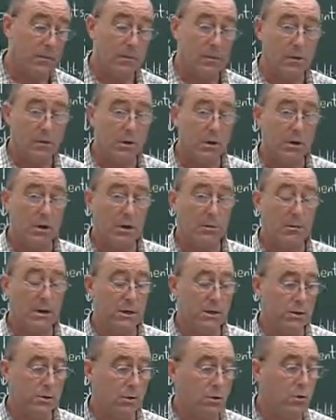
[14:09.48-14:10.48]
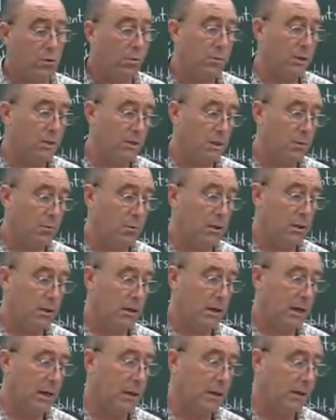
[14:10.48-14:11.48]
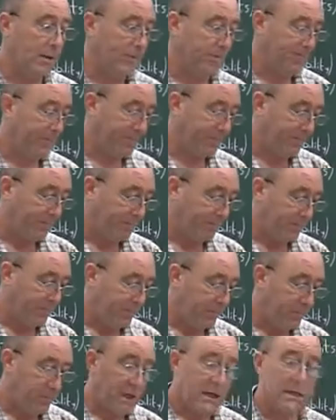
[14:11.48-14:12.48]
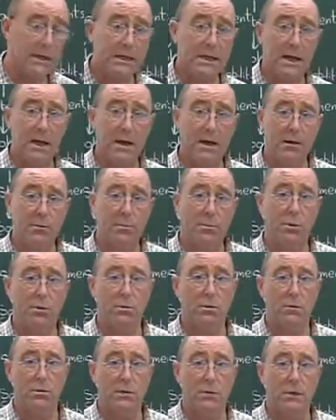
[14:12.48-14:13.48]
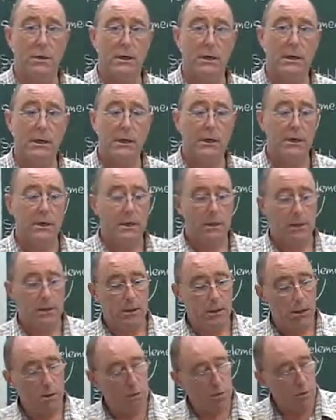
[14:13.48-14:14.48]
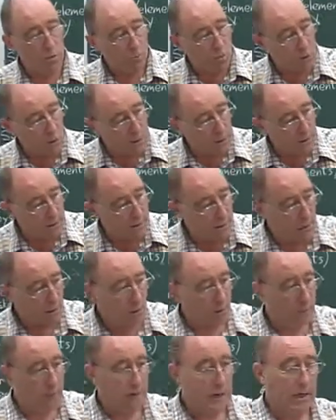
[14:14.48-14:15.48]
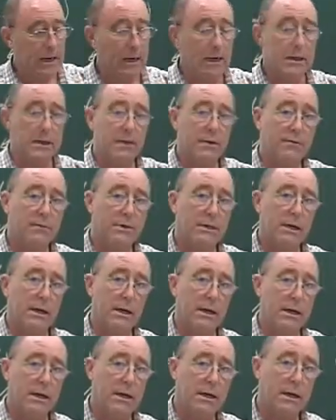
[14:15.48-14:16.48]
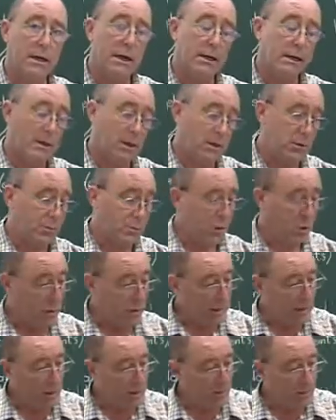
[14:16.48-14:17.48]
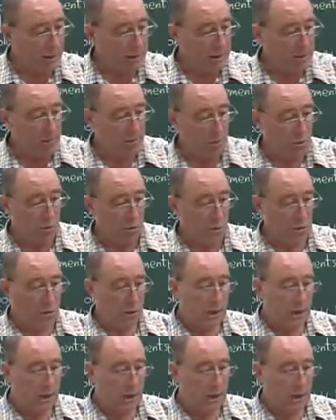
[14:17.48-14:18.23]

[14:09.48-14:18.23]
you could imagine, could be something like tide pools. The ocean washes in over the land every day and then is pulled out by the moon